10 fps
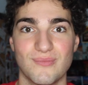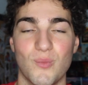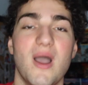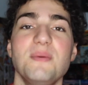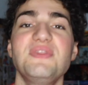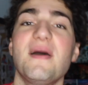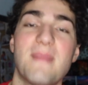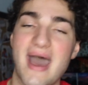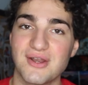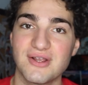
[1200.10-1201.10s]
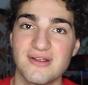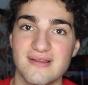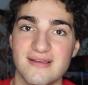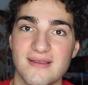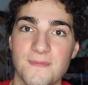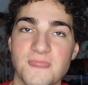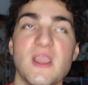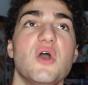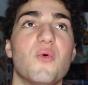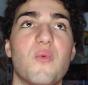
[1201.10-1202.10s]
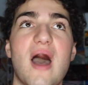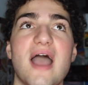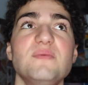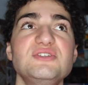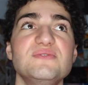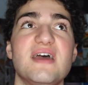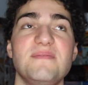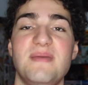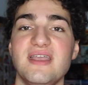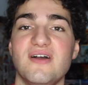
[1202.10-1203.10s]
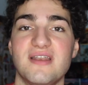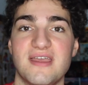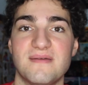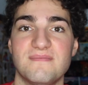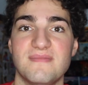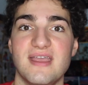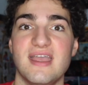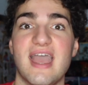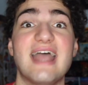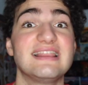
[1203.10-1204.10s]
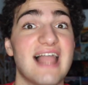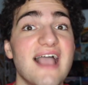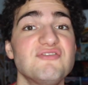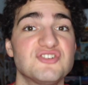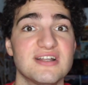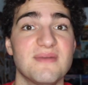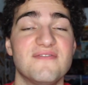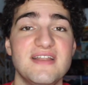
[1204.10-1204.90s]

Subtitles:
Why would that matter? Why would you then pick on him and live stream a